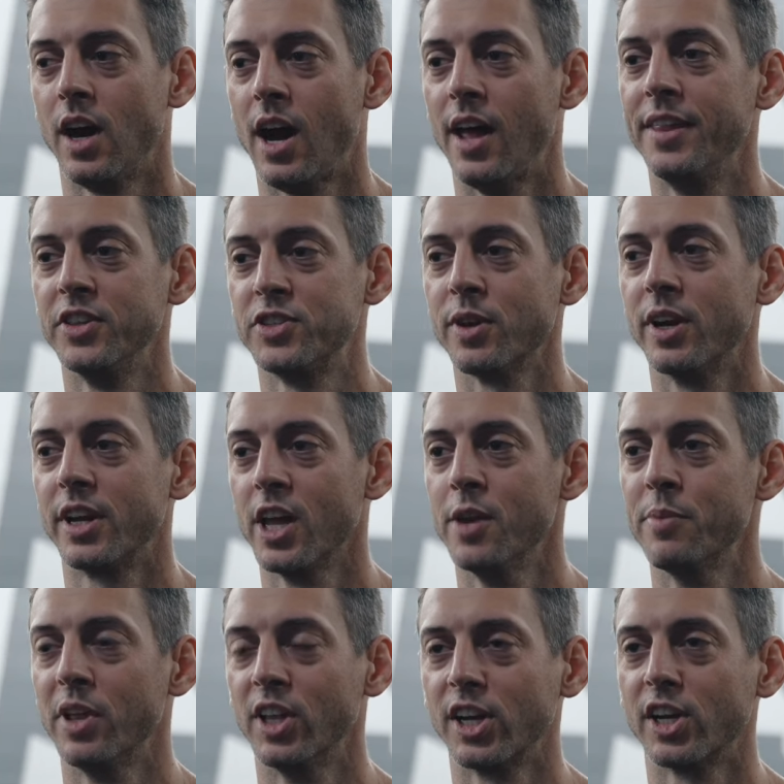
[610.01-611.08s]
I think it's
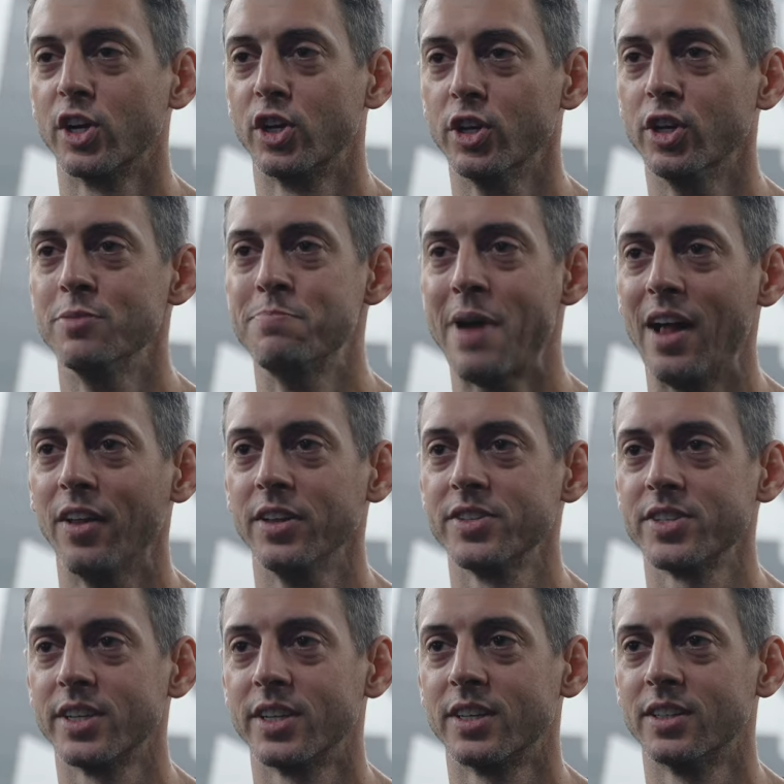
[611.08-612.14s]
again been like a good
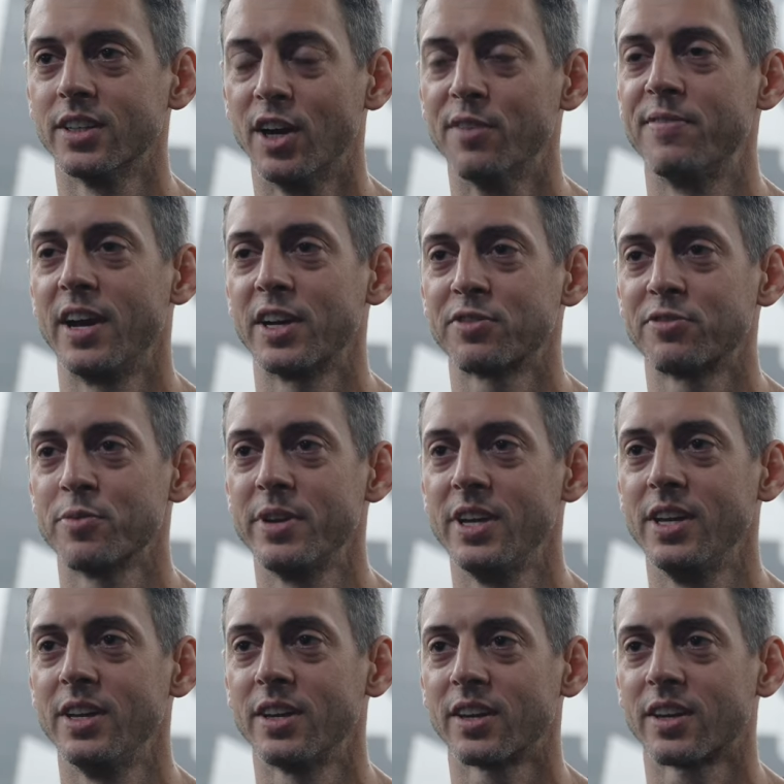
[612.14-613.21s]
balancing effect for me